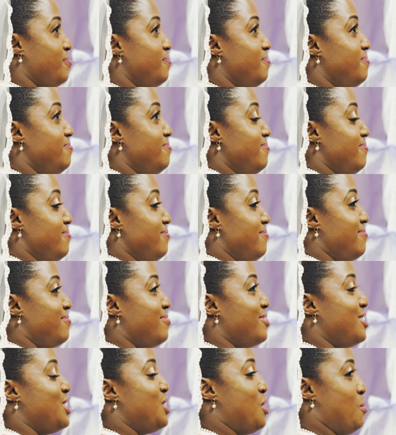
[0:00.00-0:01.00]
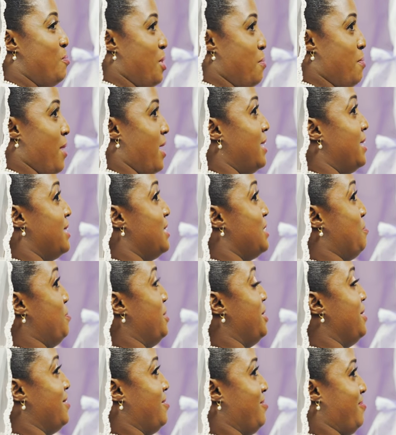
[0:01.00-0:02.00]
be my husband. To be my
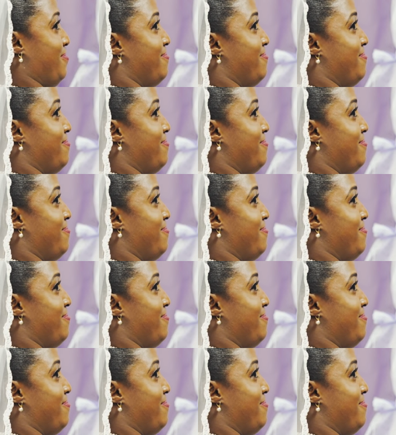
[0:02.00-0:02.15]
husband.